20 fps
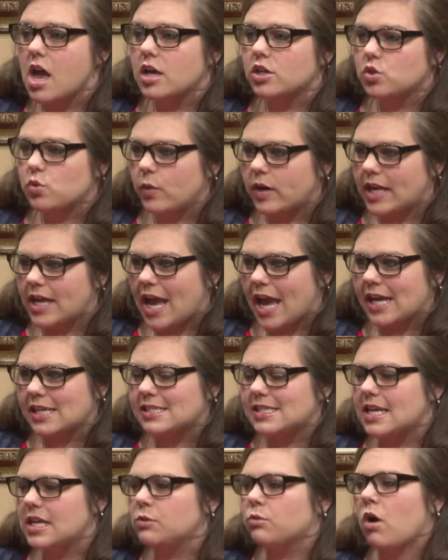
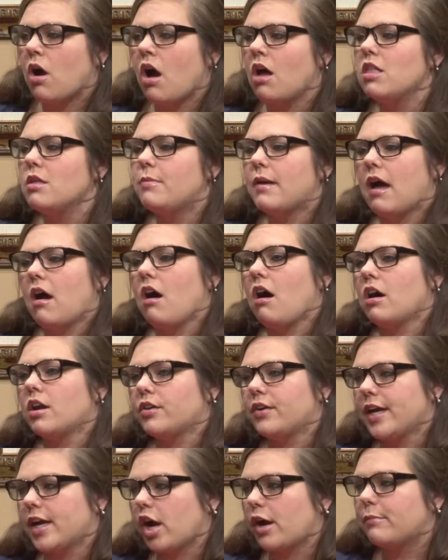2018, we're all about
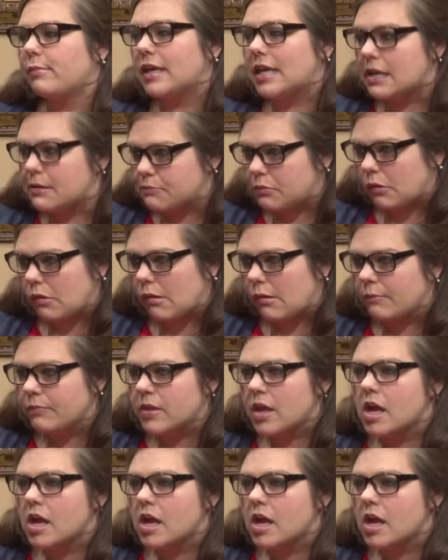honoring our people.